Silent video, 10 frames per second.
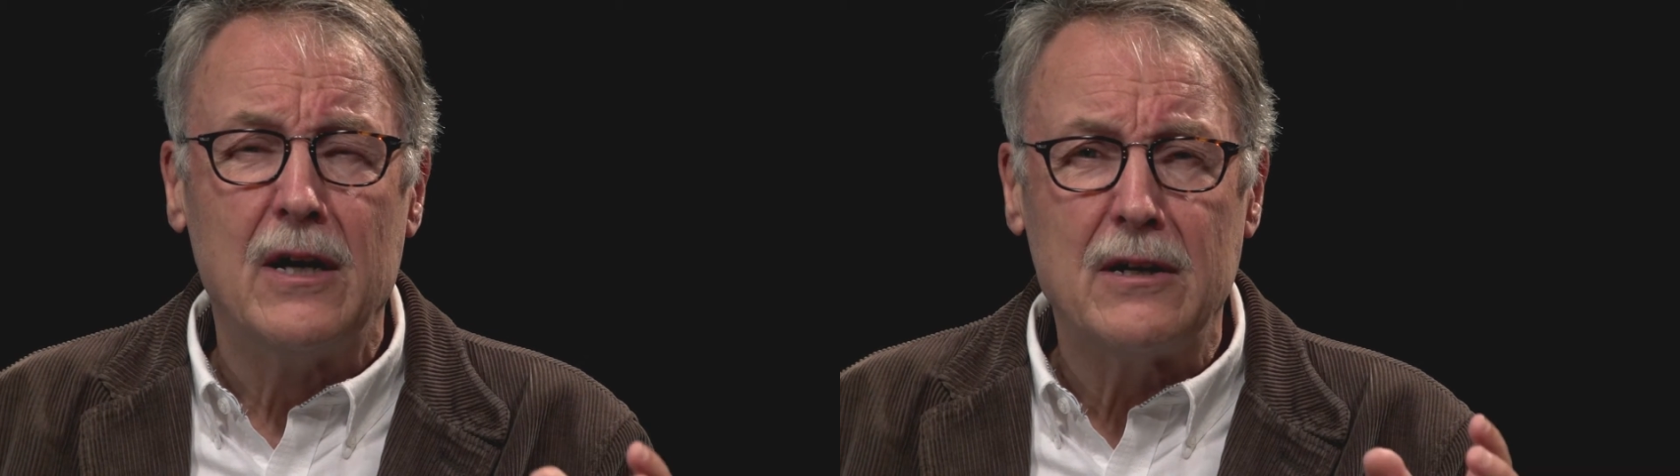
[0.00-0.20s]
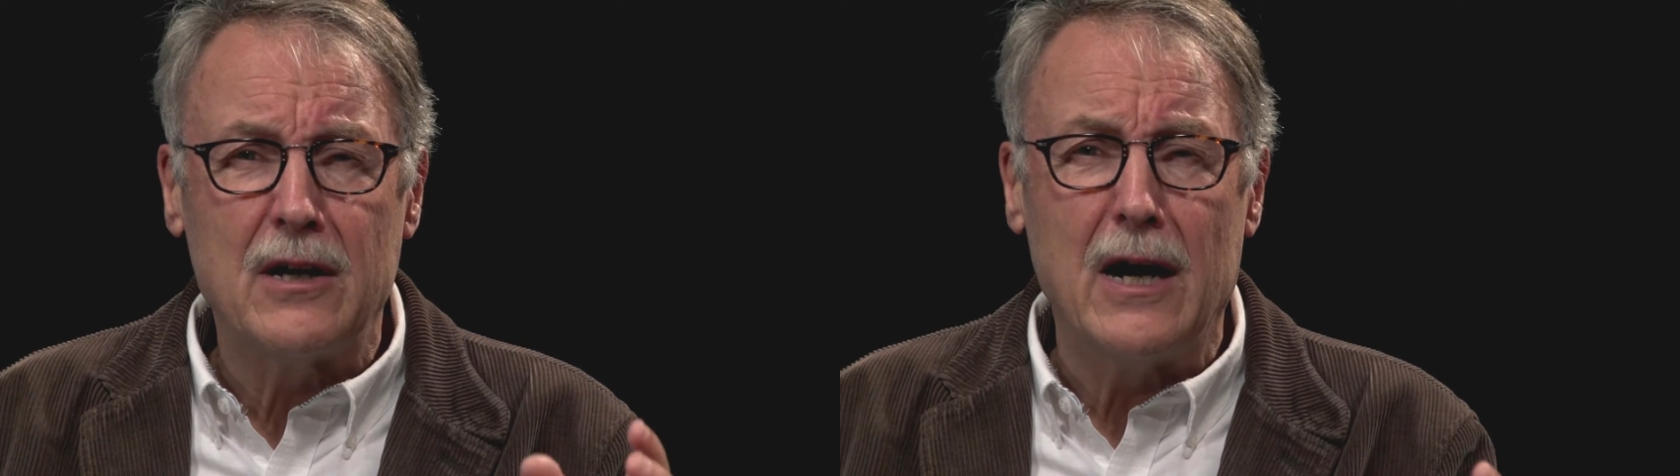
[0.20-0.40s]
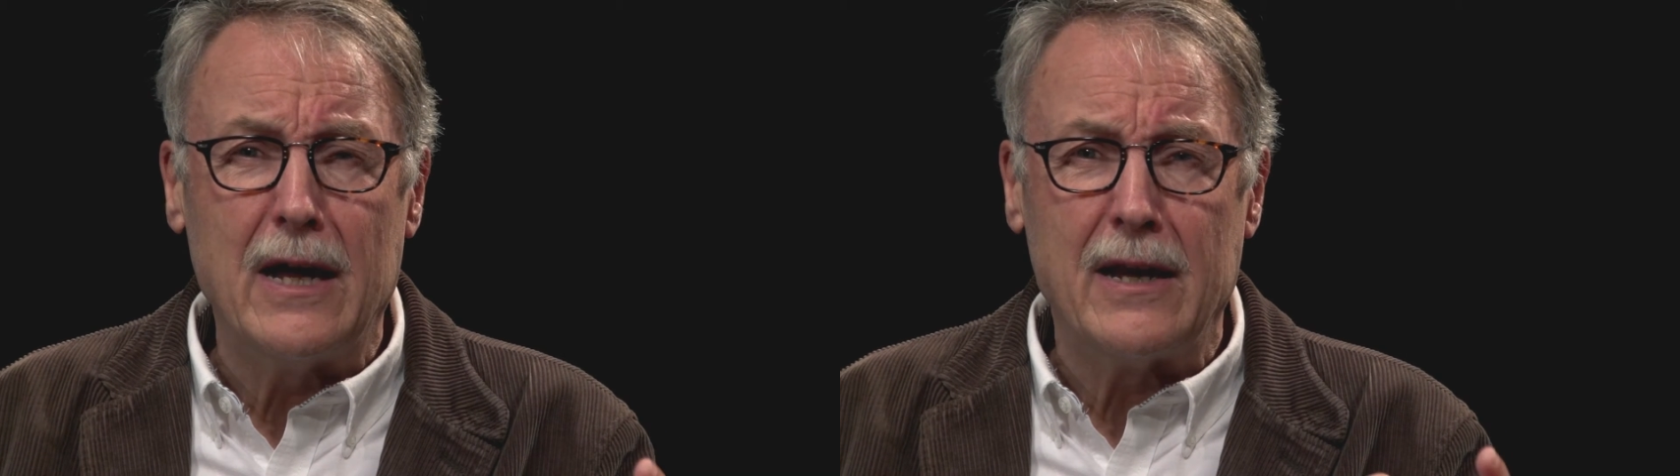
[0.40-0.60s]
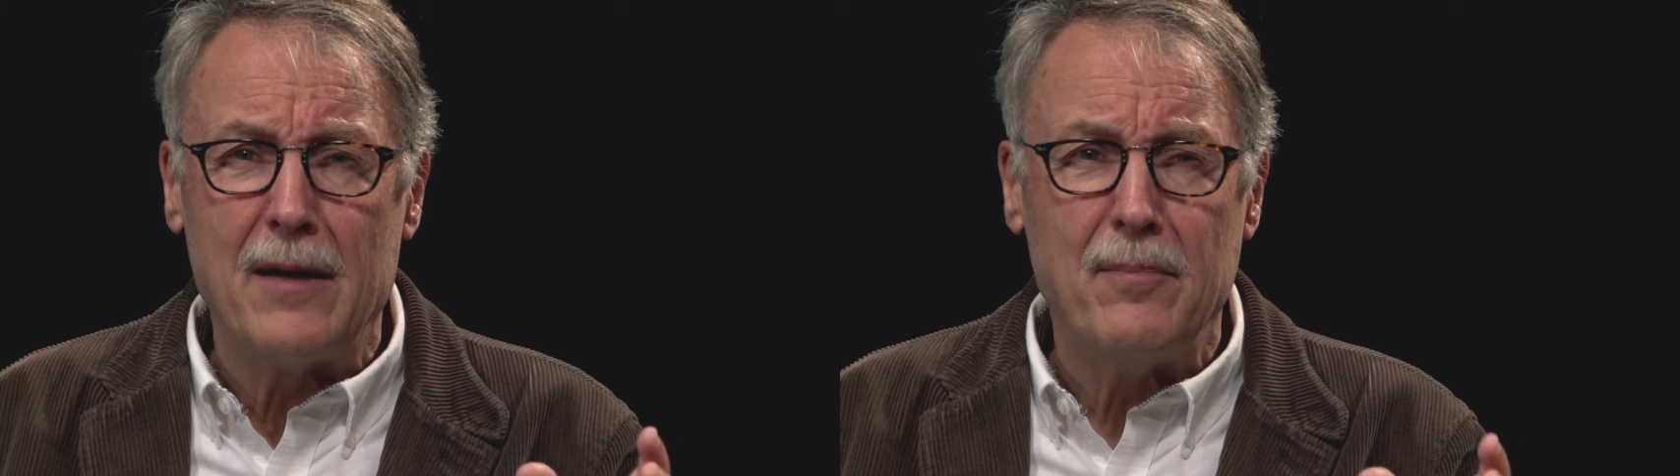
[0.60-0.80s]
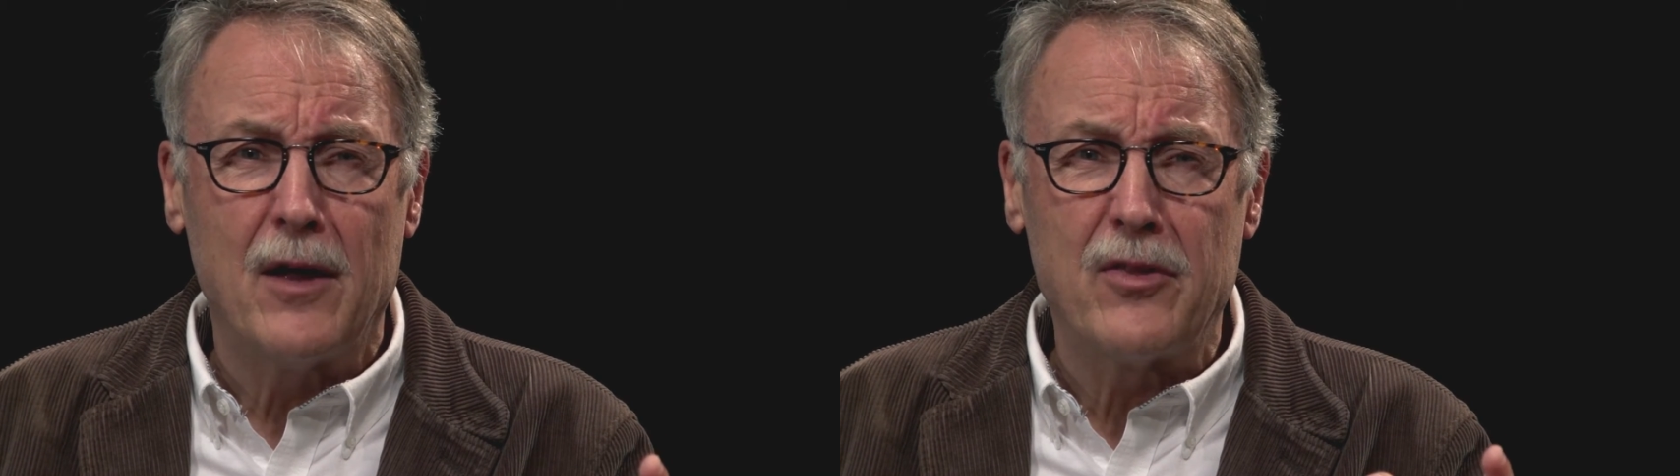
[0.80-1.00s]
God,
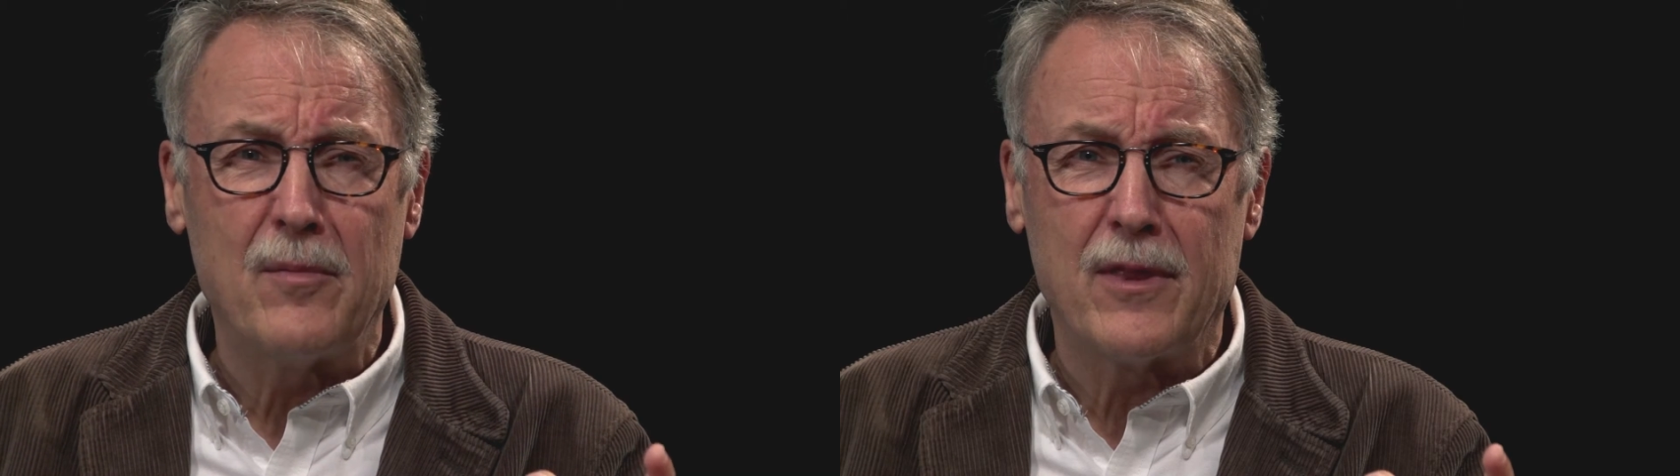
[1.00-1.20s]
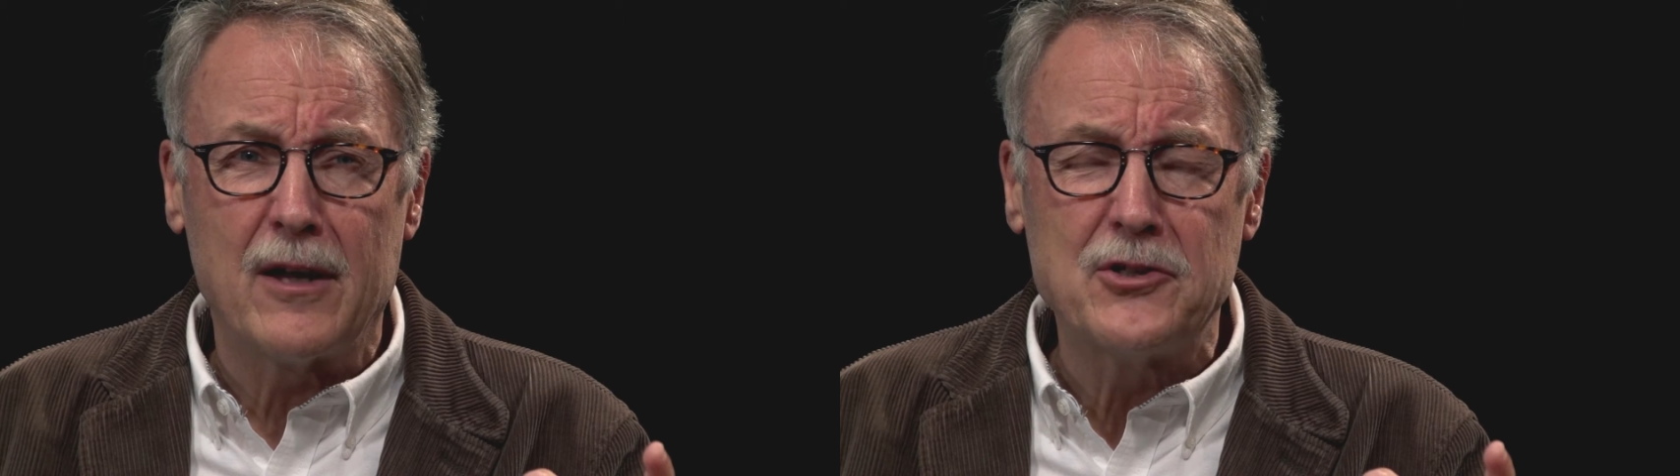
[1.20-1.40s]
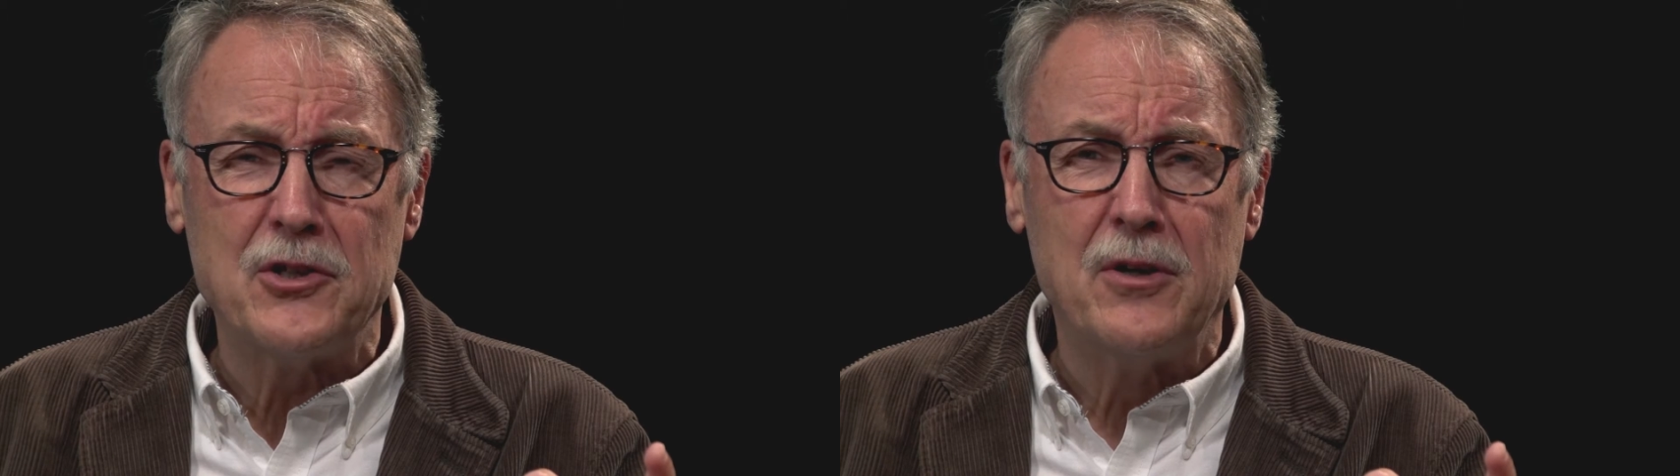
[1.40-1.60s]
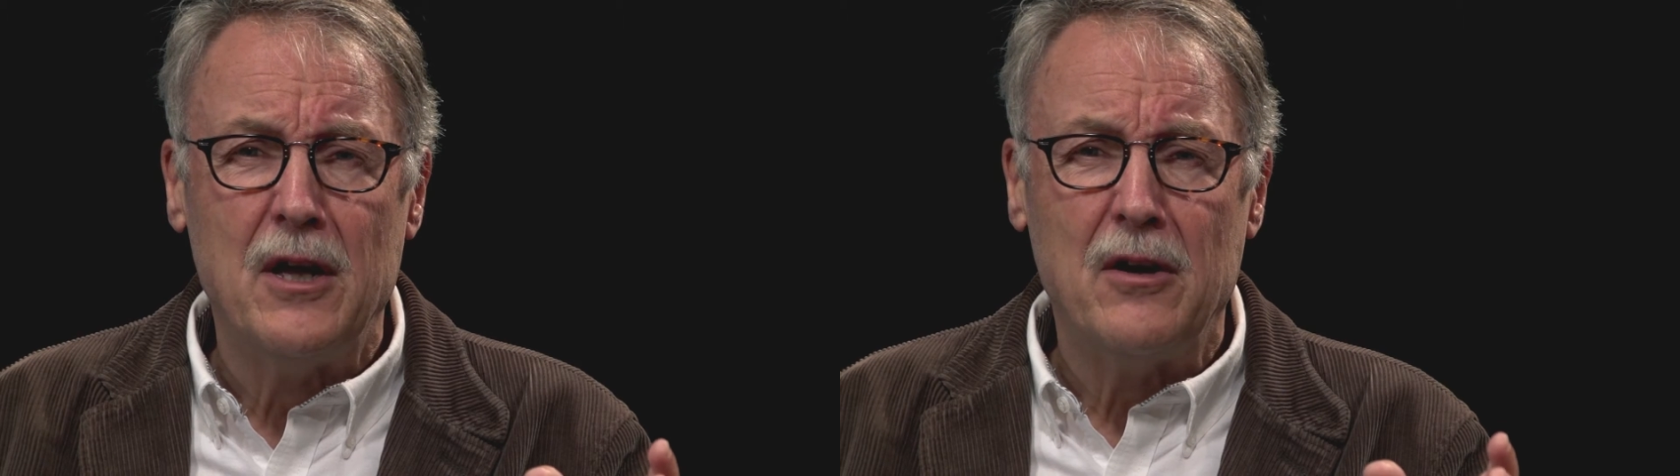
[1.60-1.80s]
I'm nothing without you.